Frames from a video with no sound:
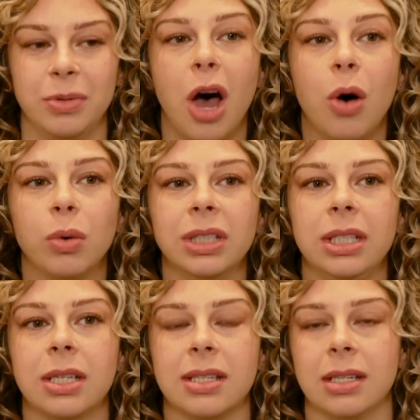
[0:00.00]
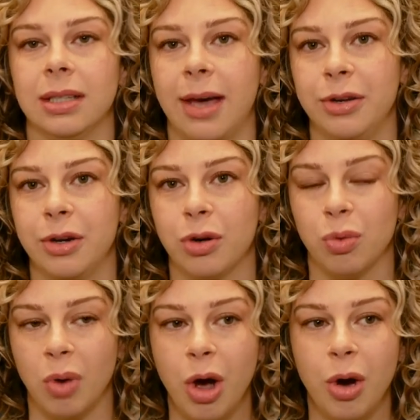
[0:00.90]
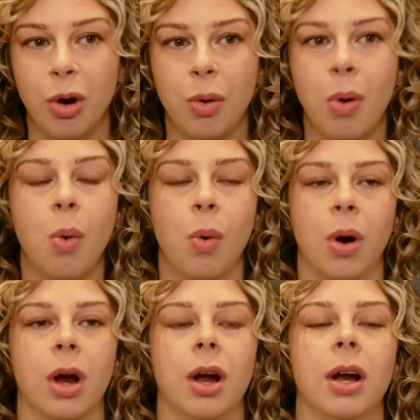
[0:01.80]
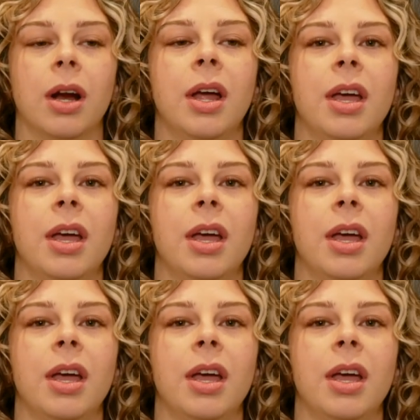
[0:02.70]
not only does it allow you to grow or,